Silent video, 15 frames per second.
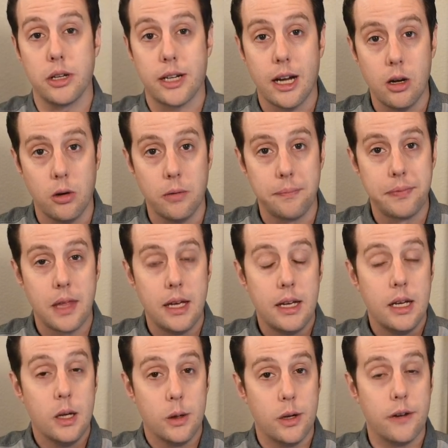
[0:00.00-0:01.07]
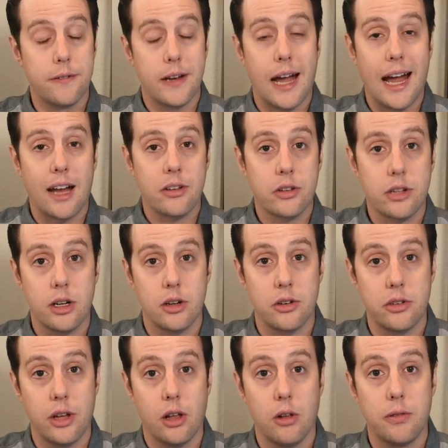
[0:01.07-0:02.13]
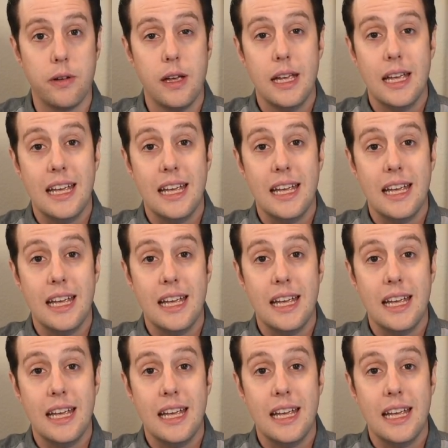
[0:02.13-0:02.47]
account, you have to ask yourself,